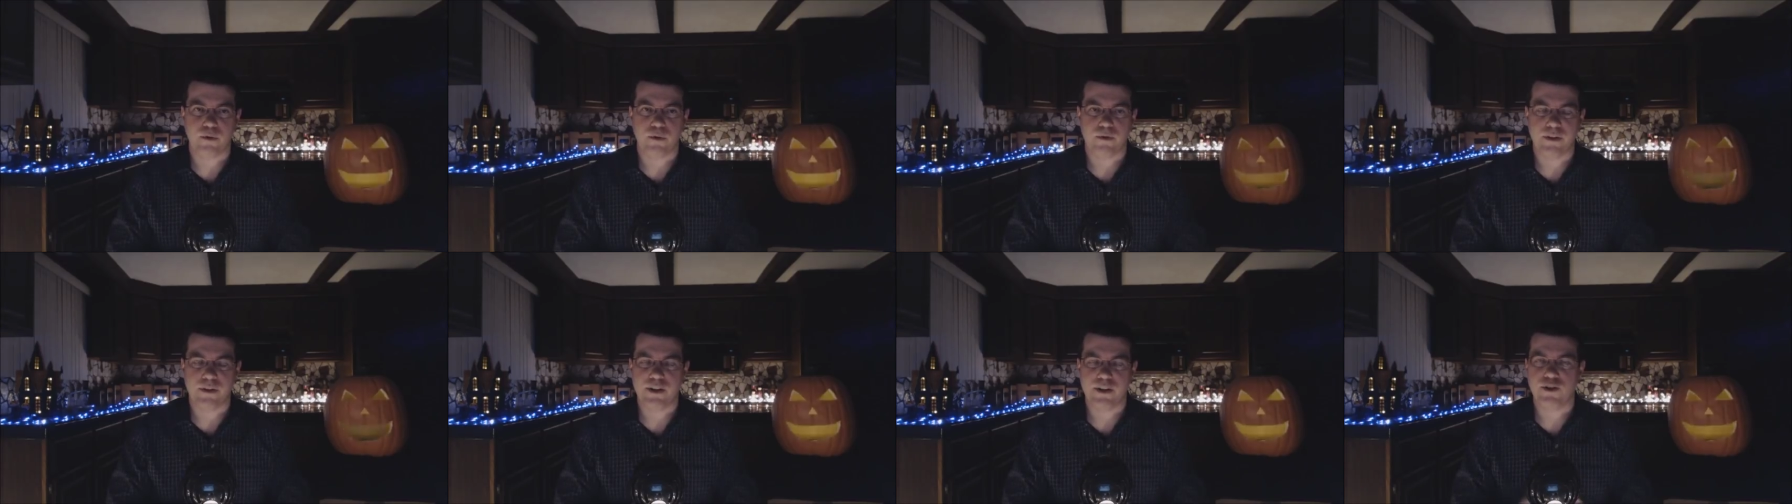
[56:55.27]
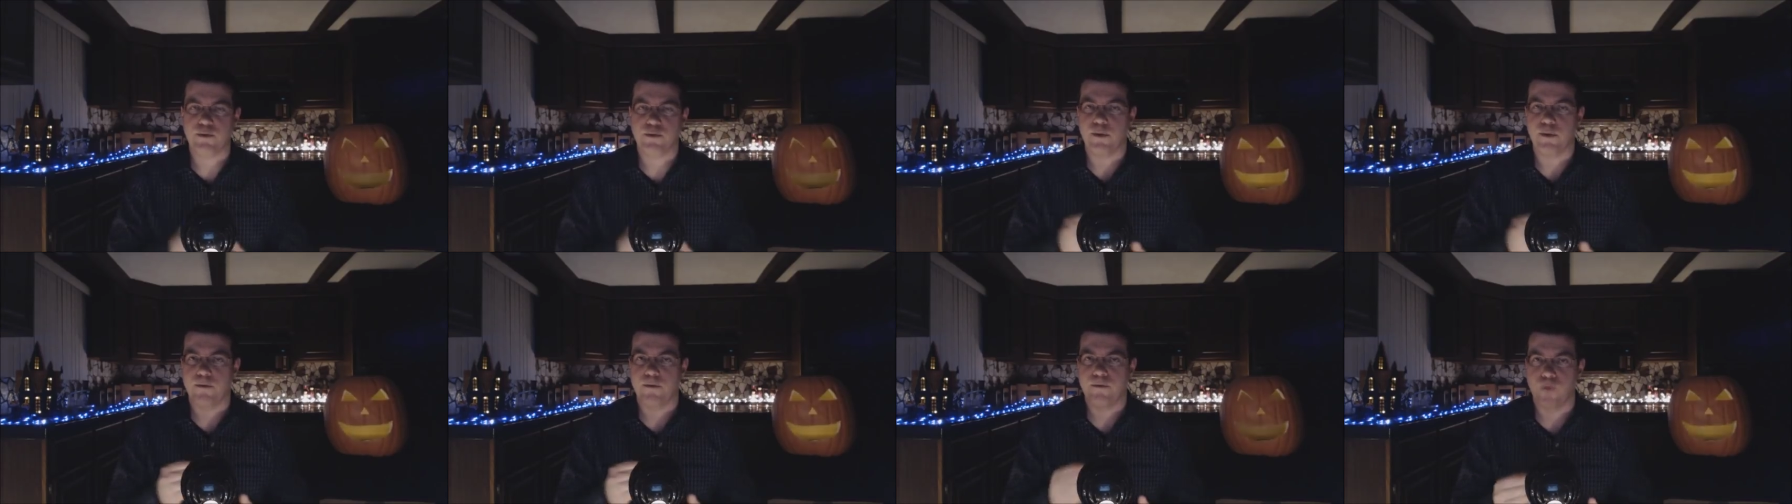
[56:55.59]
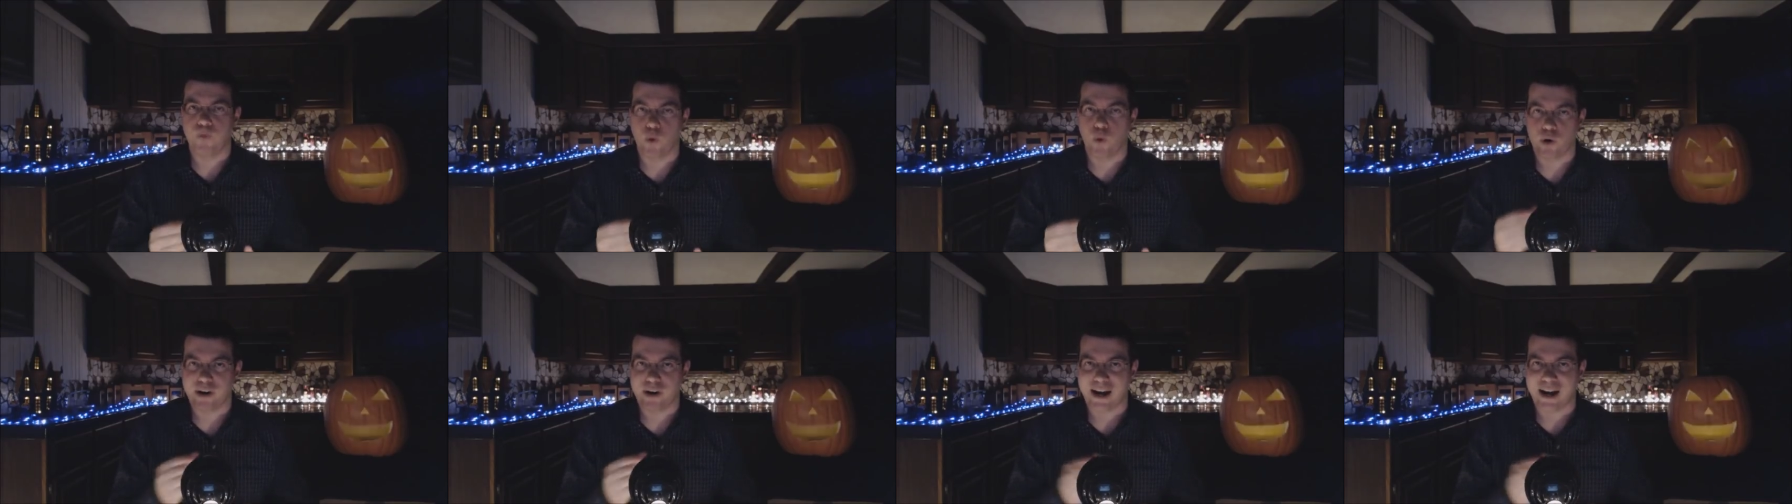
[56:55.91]
that were released
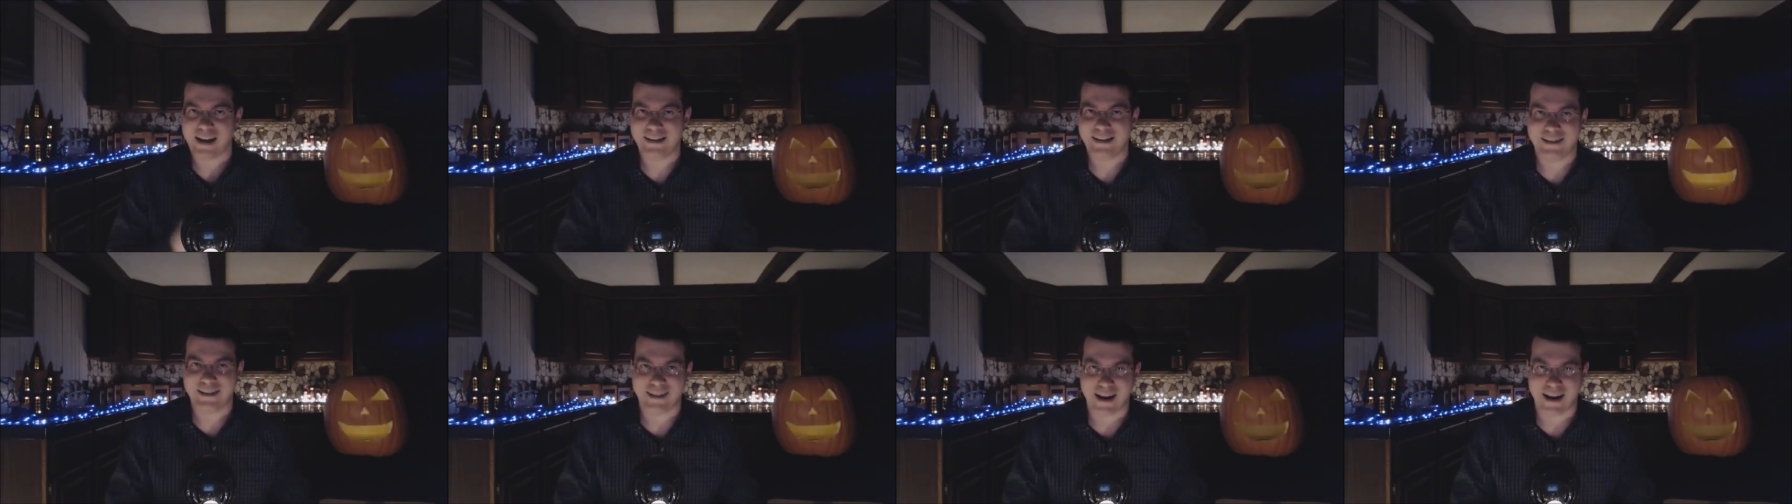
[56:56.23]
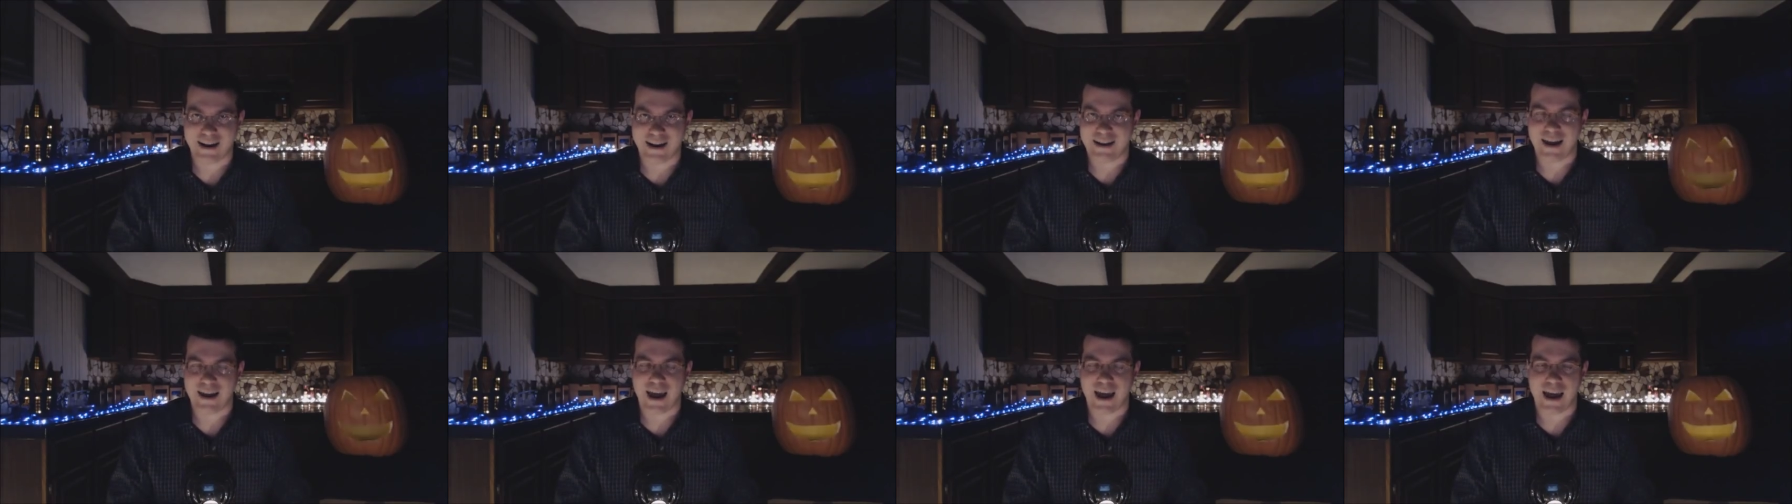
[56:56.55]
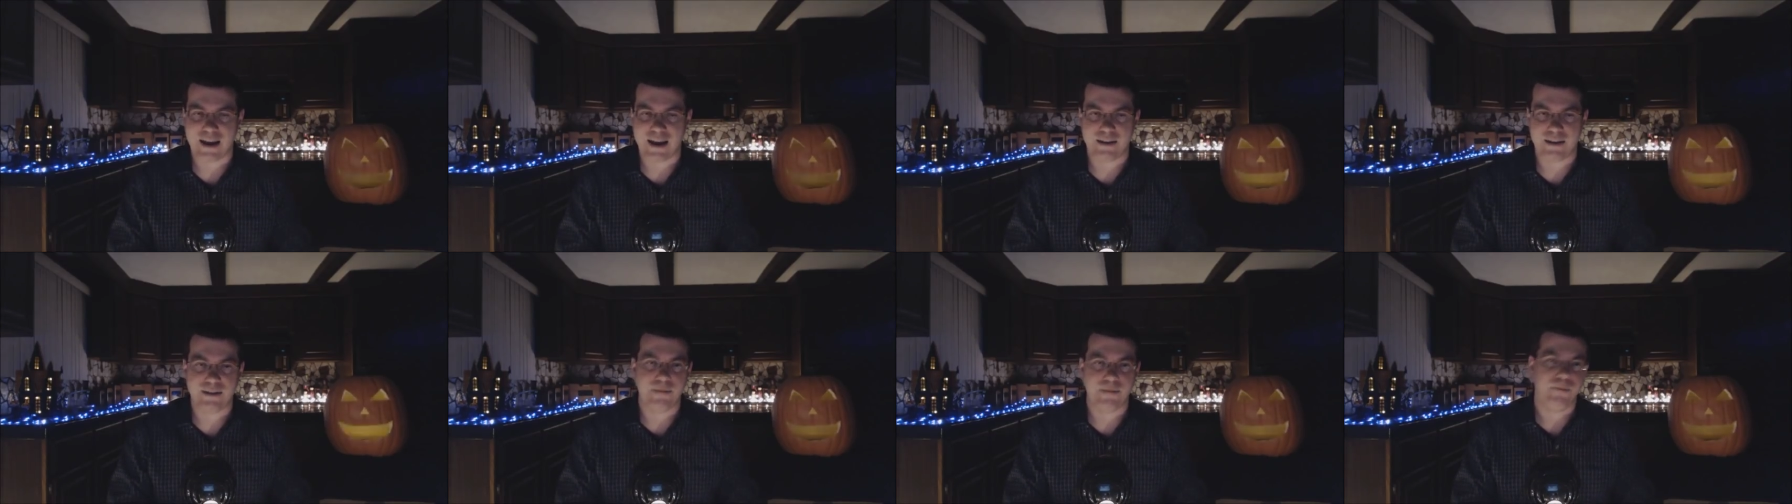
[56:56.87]
before nineteen
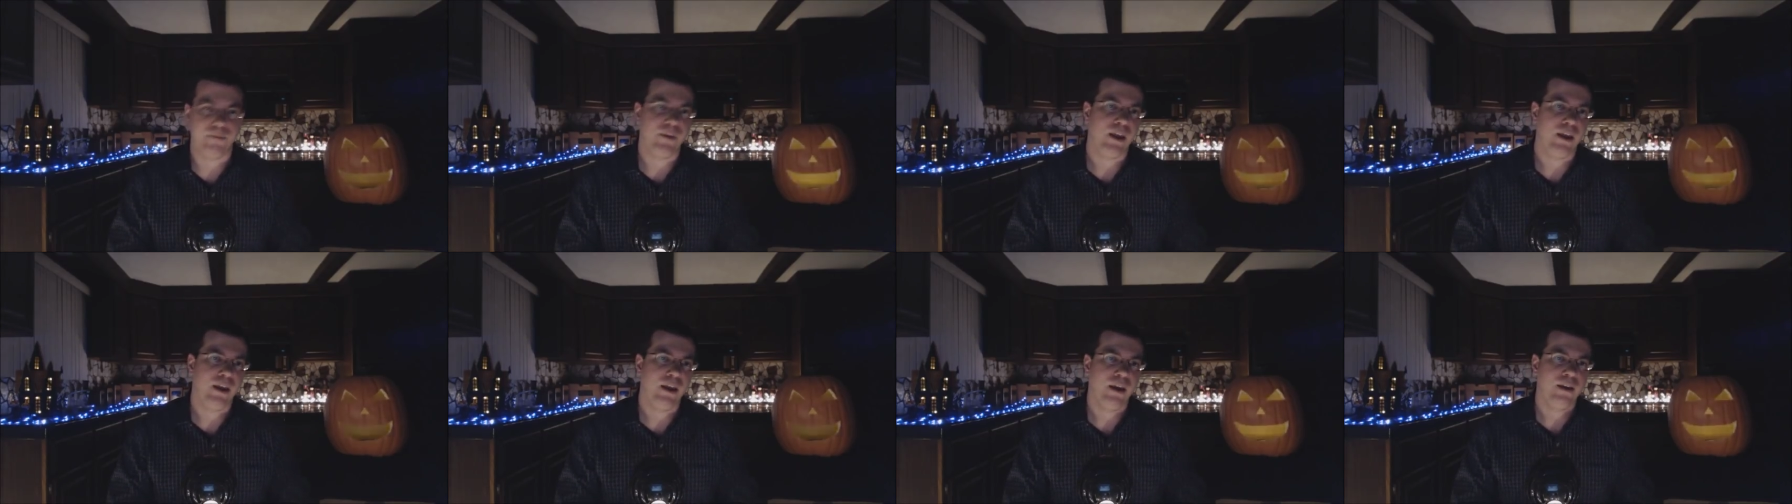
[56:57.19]
ninety-eight,